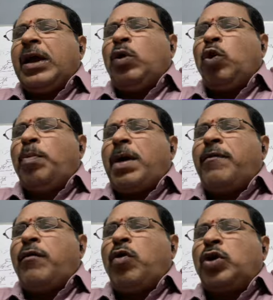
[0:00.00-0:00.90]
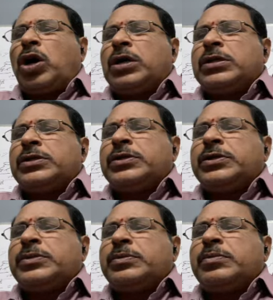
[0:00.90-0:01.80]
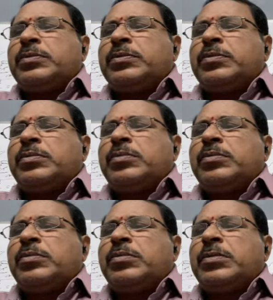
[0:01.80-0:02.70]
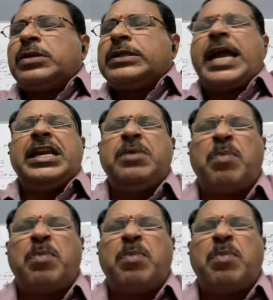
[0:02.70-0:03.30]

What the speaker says: a group of photons, tiny